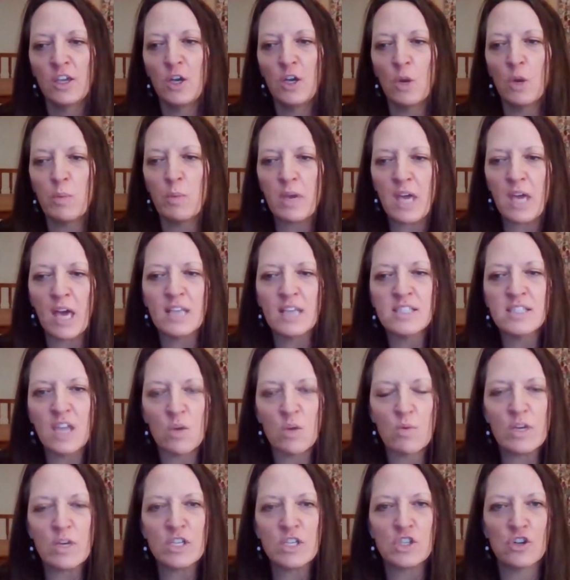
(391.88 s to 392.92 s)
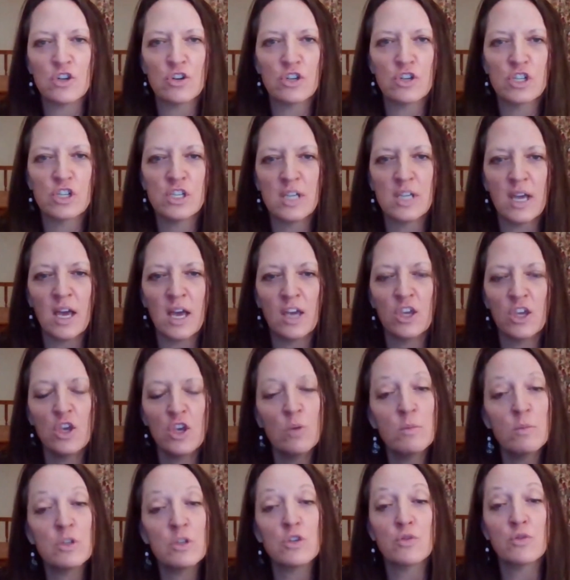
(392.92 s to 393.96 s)
because I researched
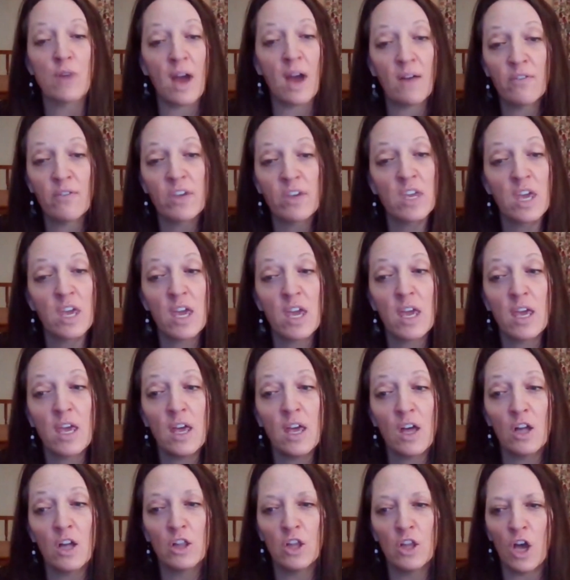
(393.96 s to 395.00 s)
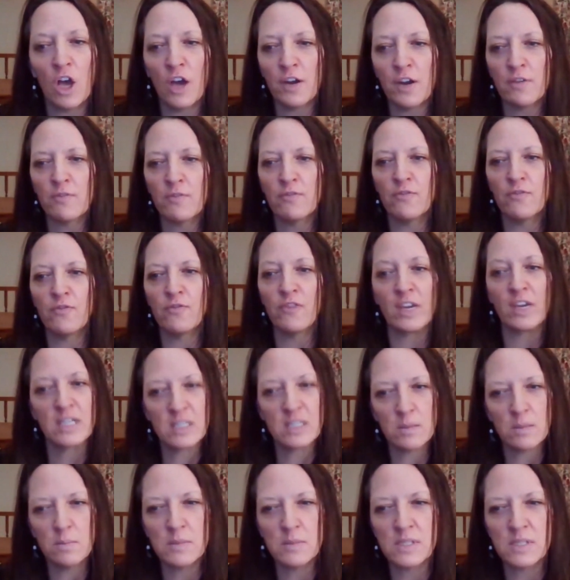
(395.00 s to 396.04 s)
human trafficking, a lot of
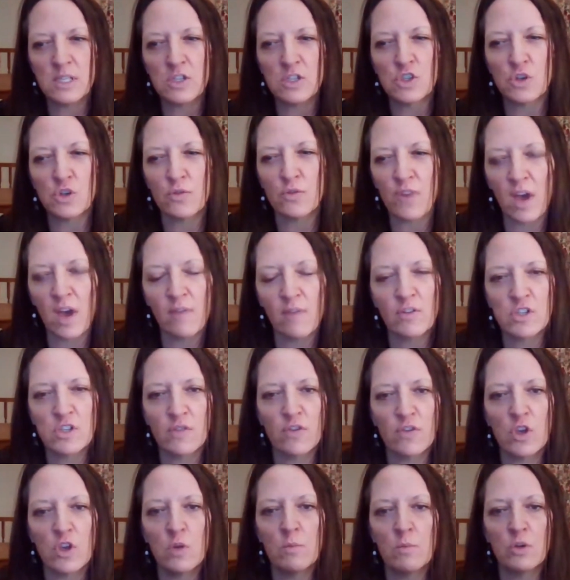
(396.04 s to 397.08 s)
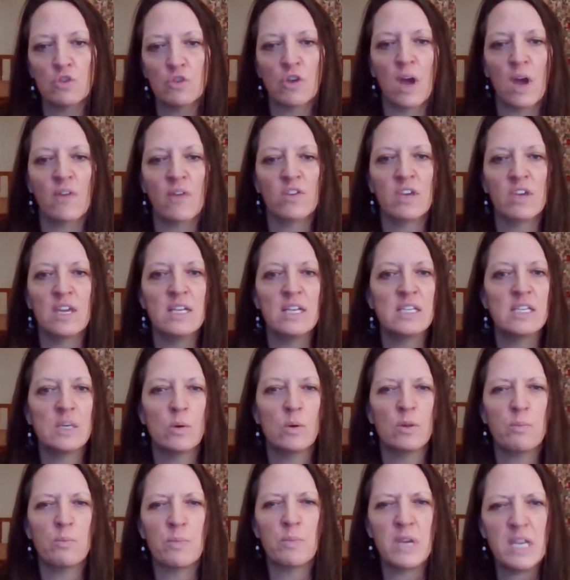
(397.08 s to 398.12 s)
victims and survivors of human trafficking deal
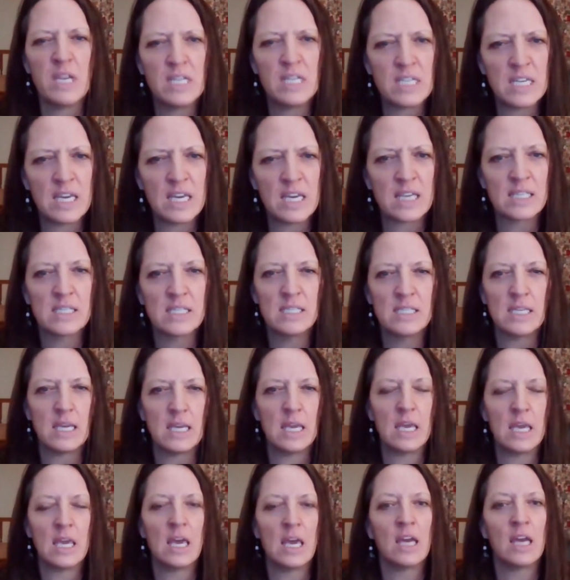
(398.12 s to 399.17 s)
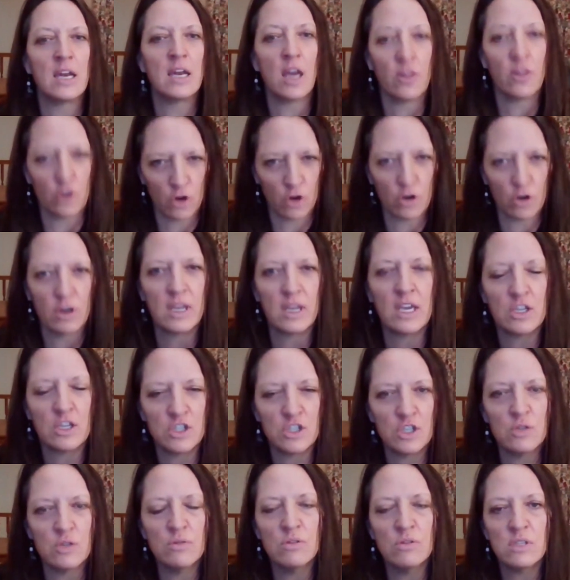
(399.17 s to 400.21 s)
with PTSD and other
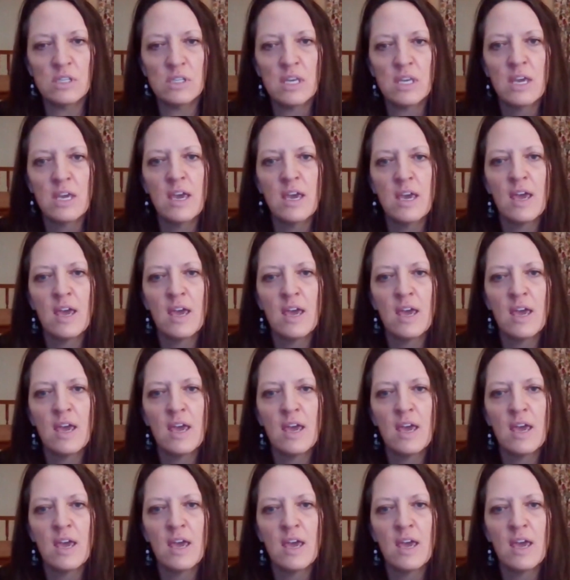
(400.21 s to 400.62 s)
issues.